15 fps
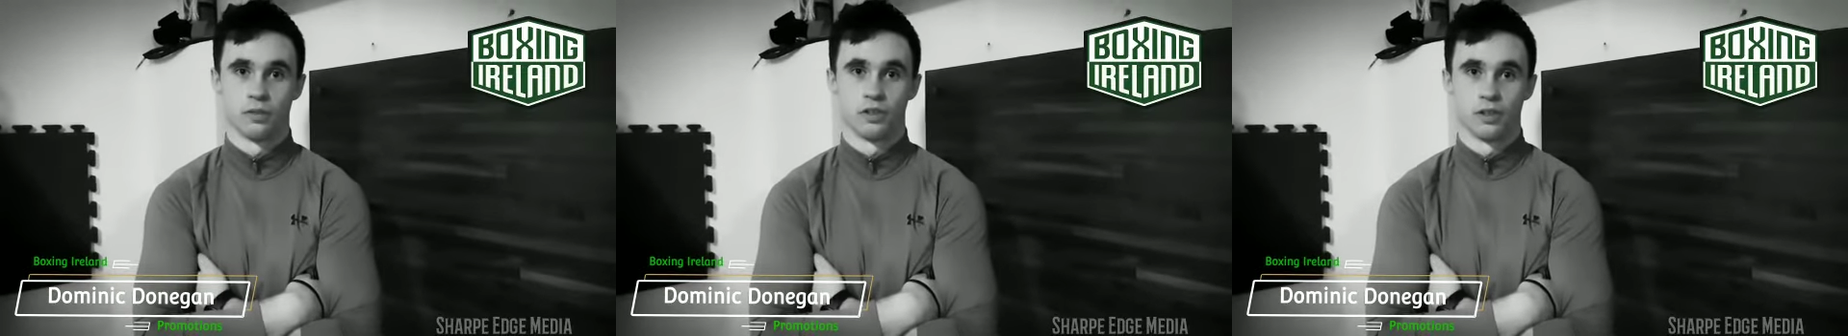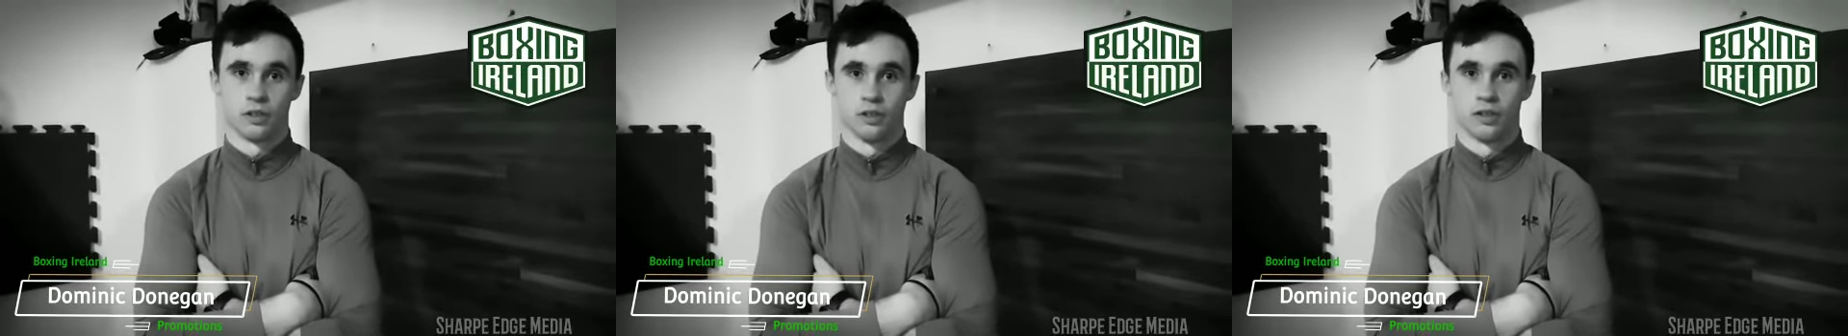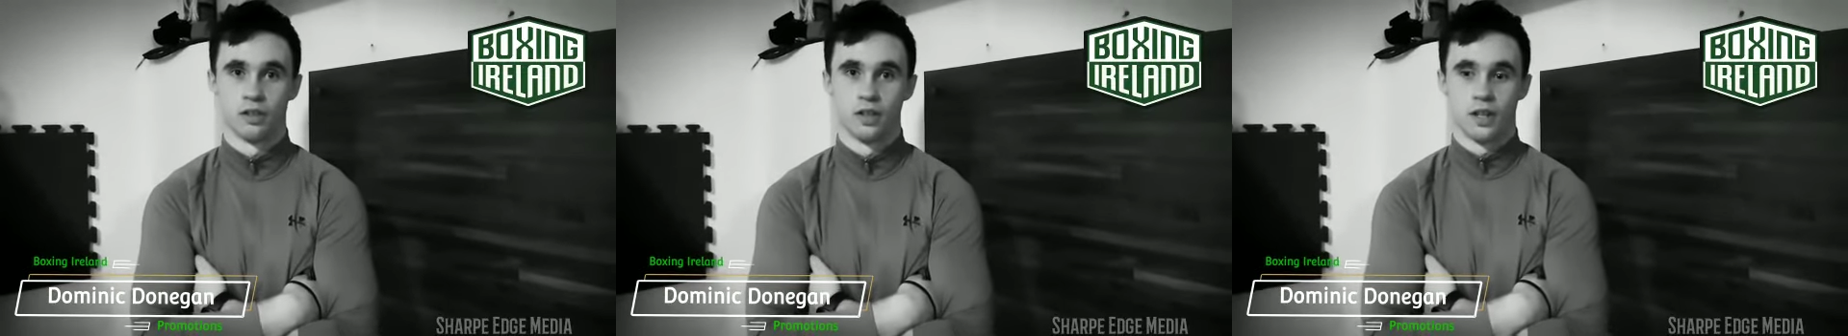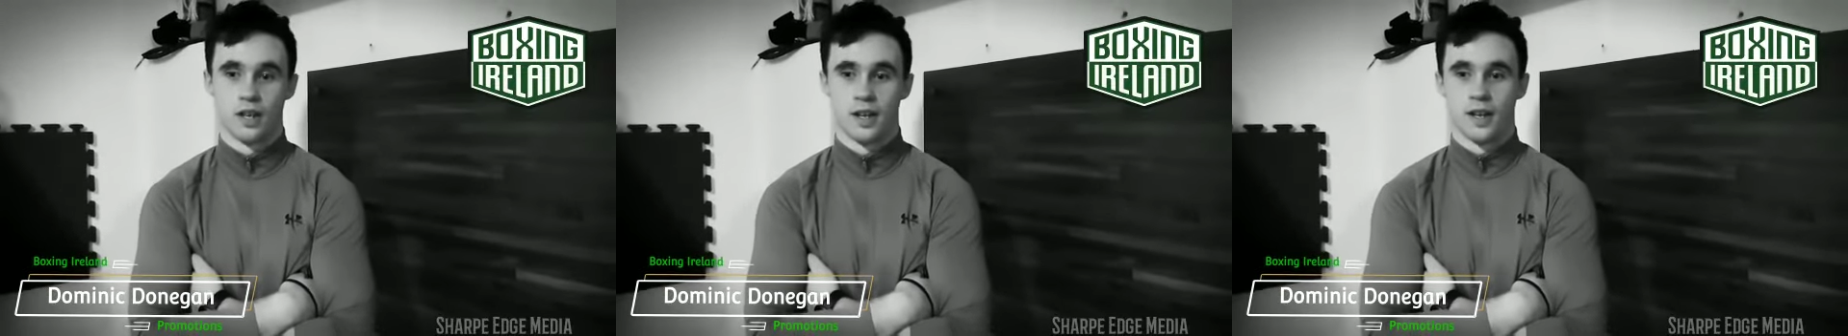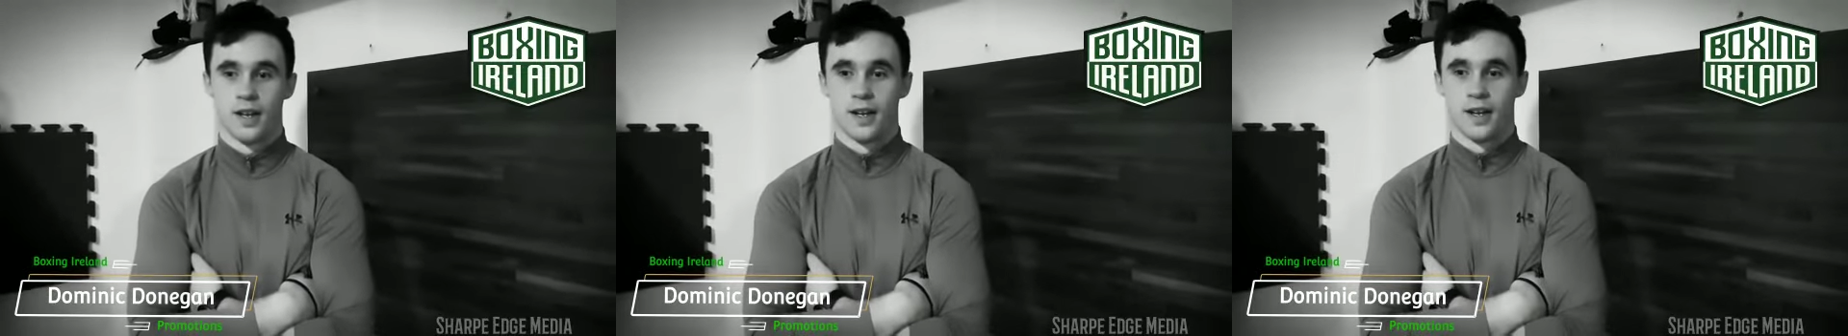So,
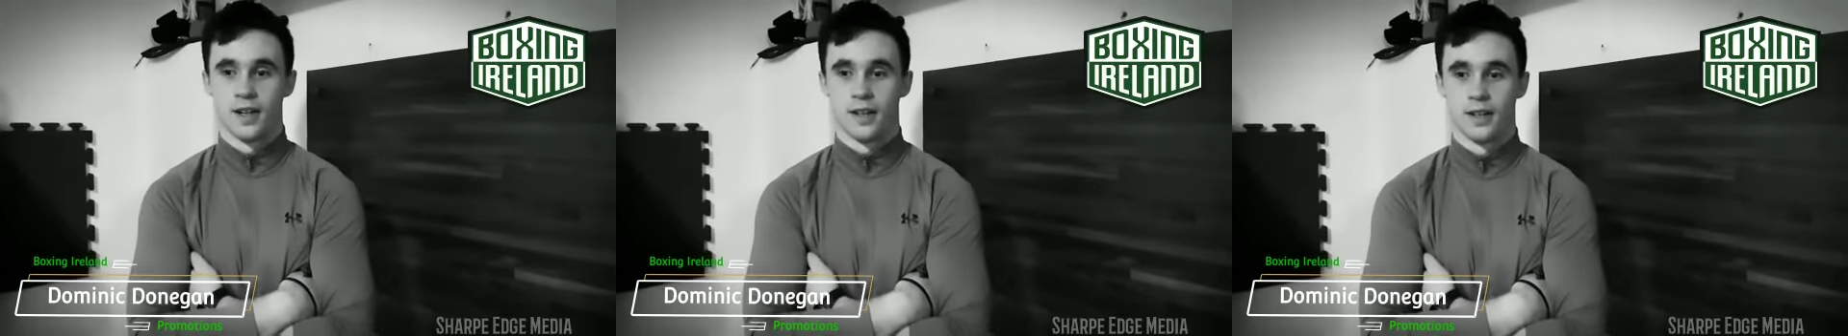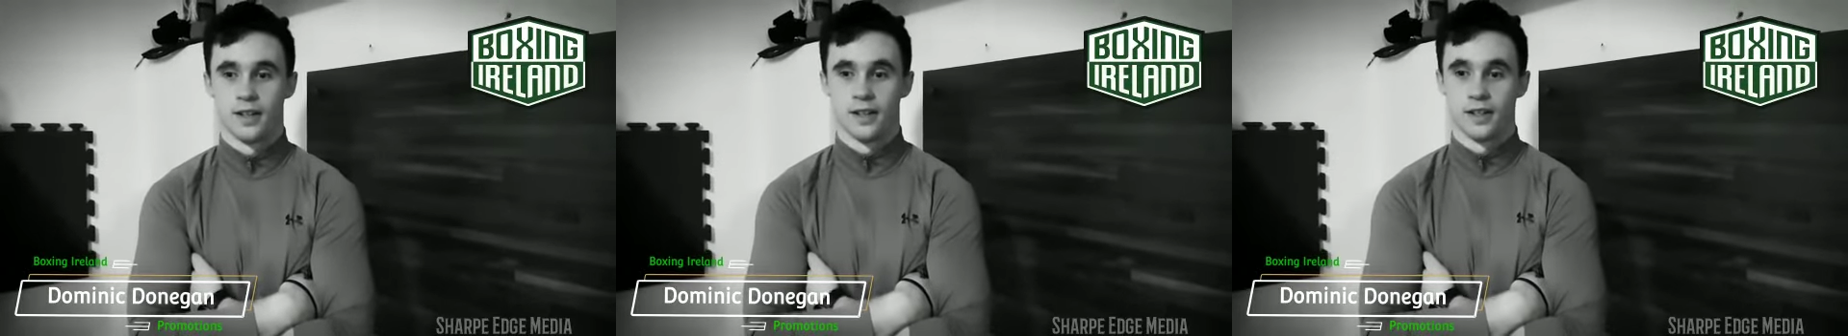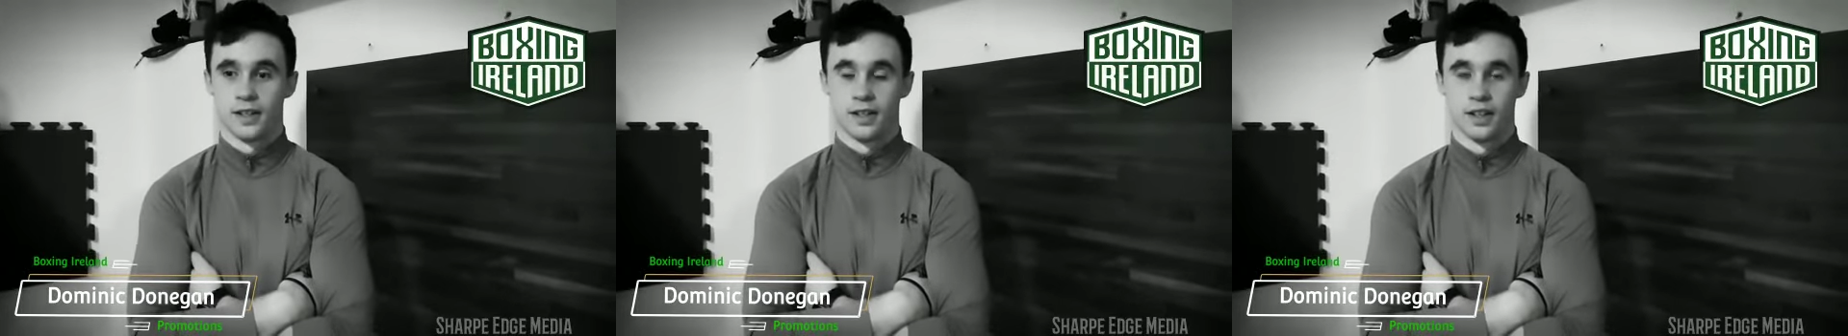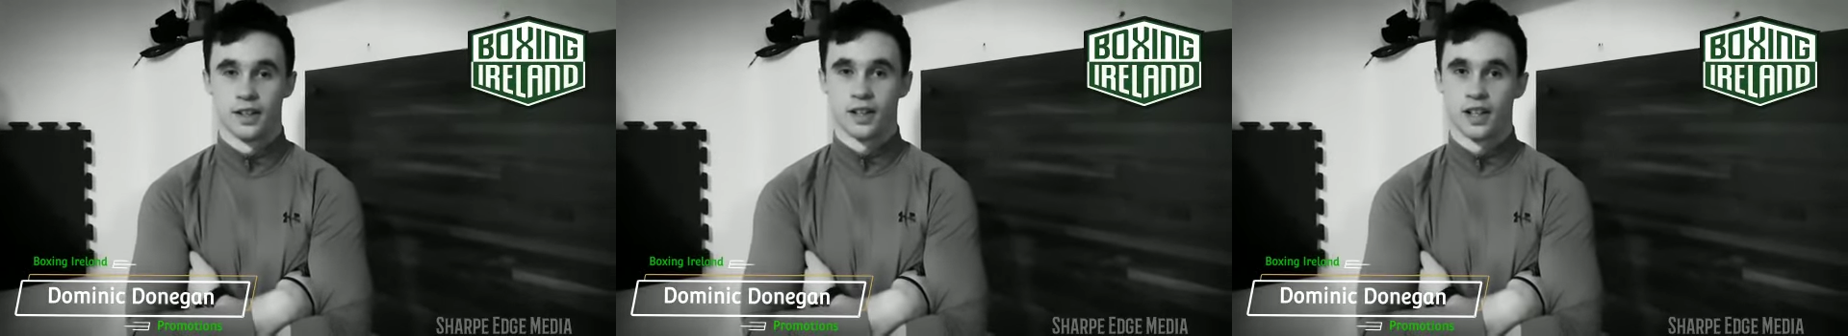yeah,